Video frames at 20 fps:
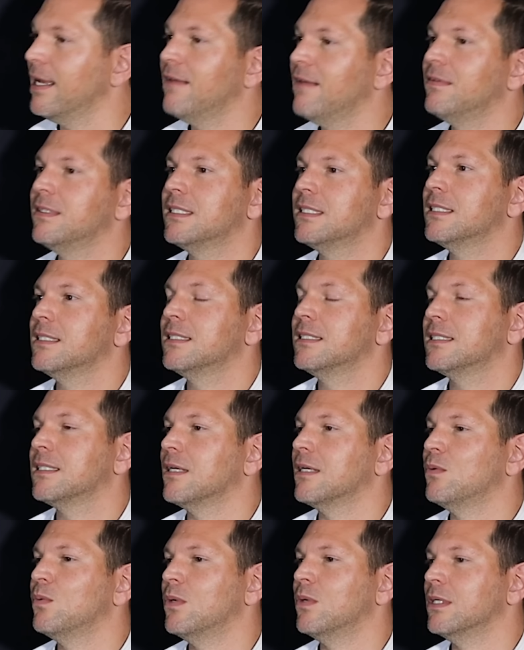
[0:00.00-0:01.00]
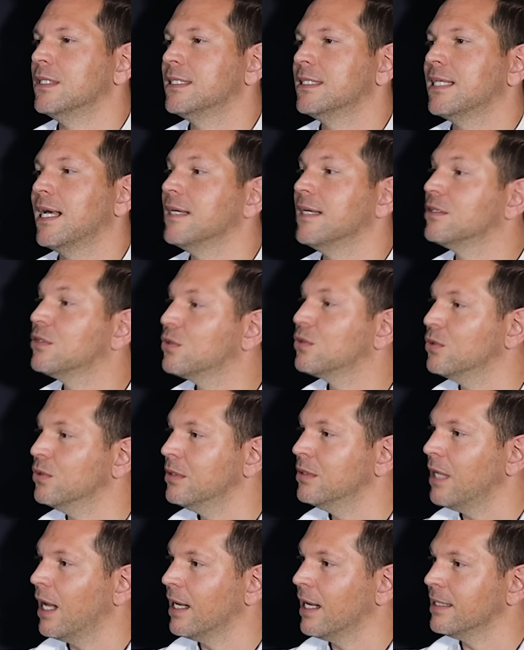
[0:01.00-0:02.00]
ever since I was at
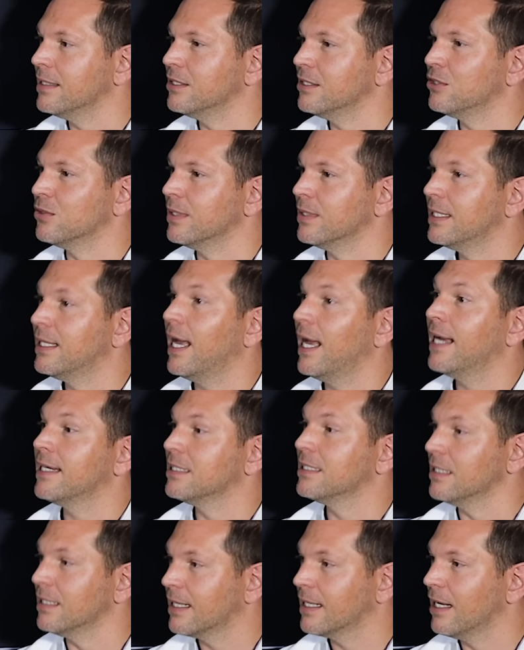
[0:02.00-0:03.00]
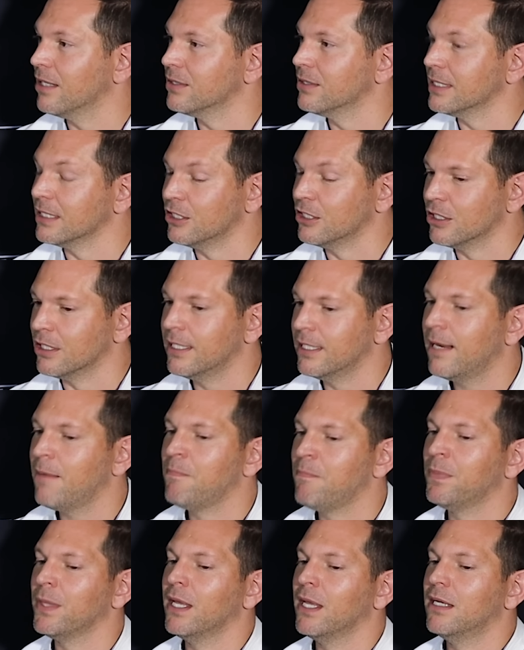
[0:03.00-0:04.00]
school, I enjoyed the actual accounting
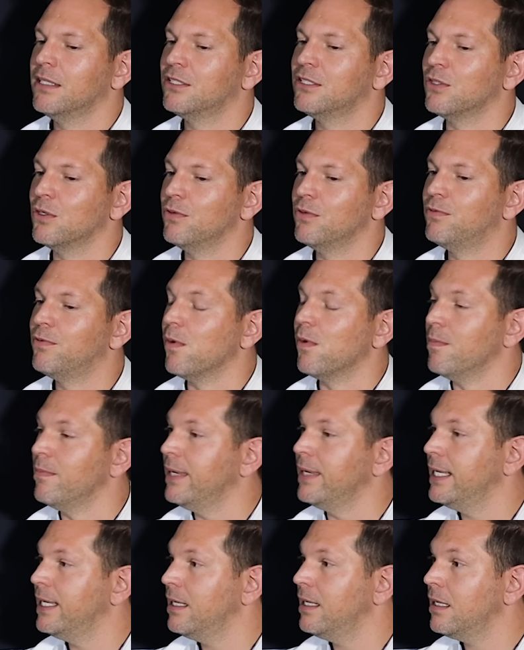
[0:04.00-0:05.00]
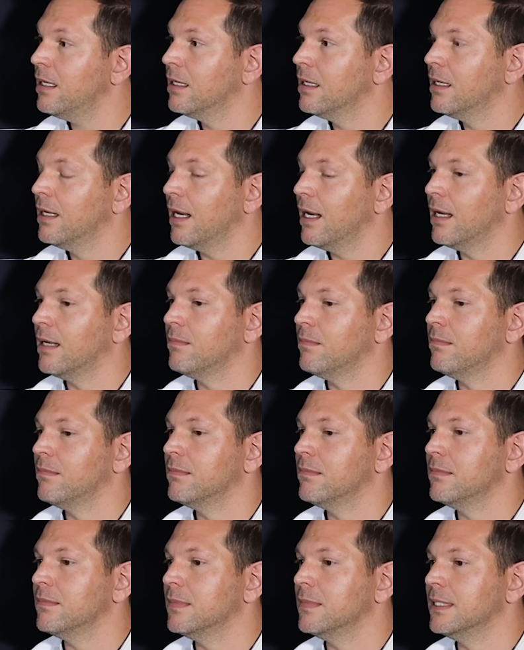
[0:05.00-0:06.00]
journey. So for me,
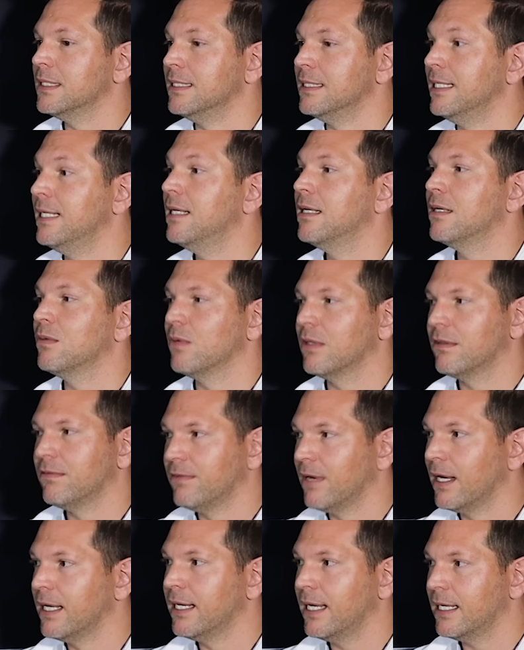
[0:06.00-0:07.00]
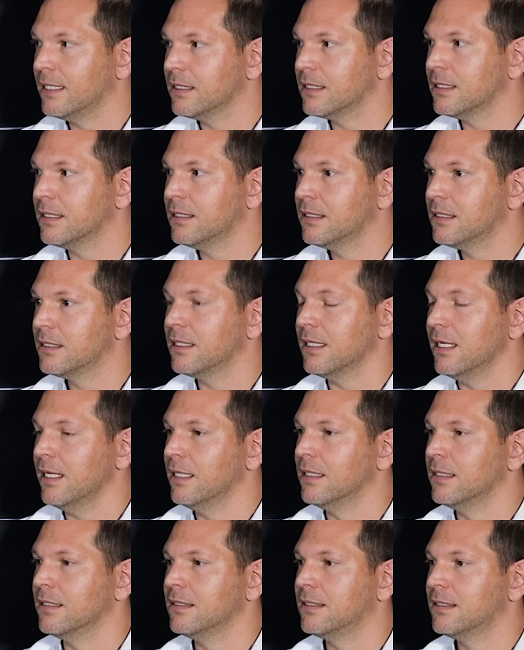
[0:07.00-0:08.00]
dealing with finances
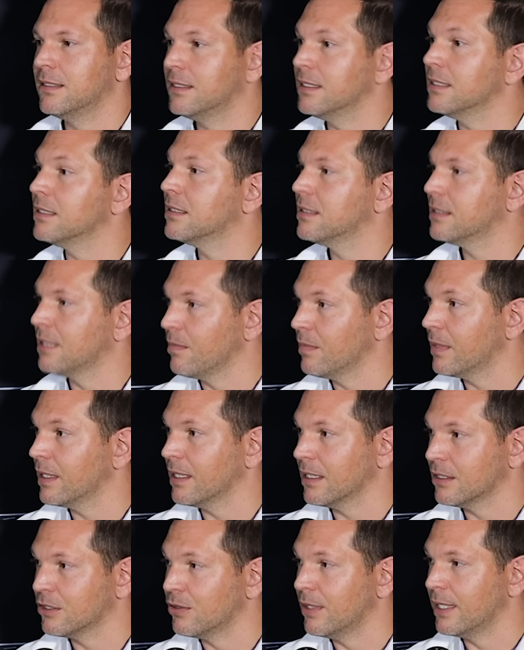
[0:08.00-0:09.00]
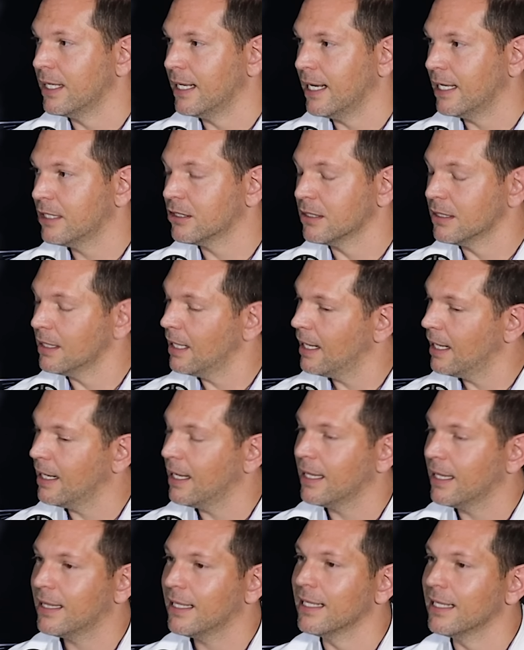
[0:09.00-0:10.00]
is just something that's really natural. And
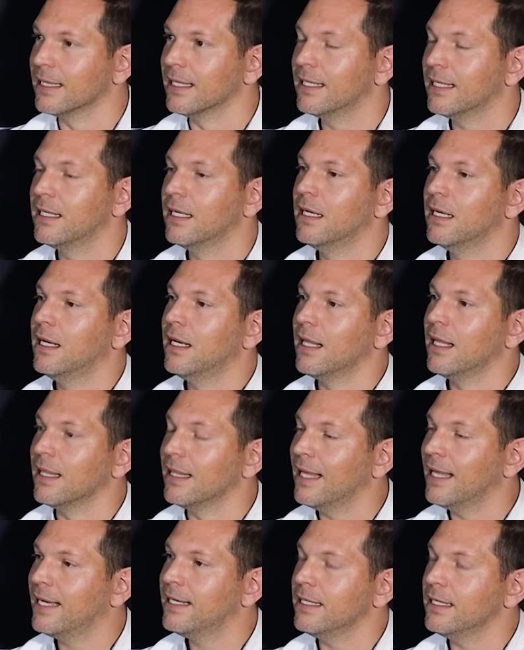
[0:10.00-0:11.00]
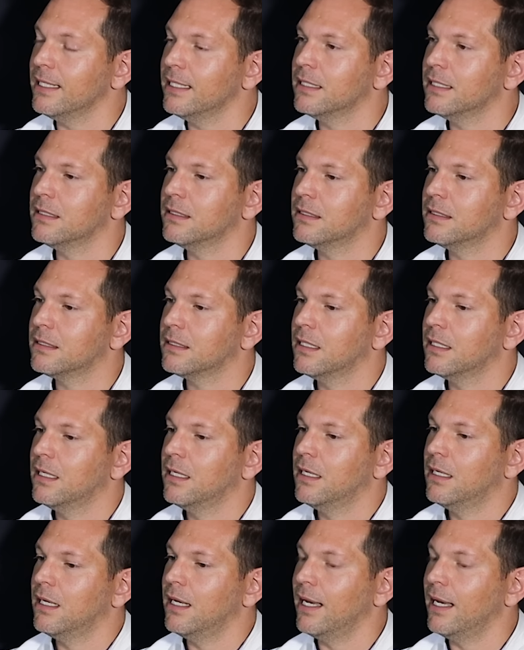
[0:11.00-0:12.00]
I think that that is
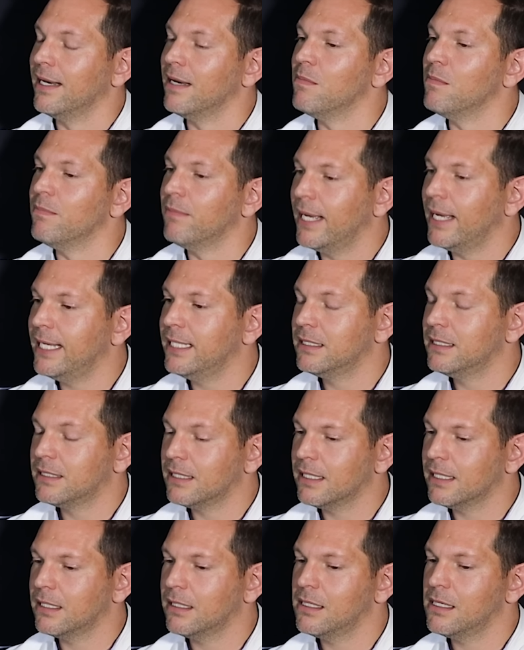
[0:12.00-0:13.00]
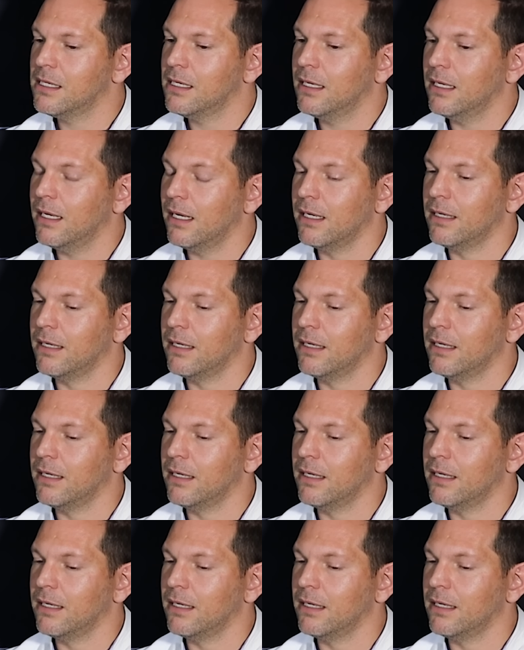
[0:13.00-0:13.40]
an amazing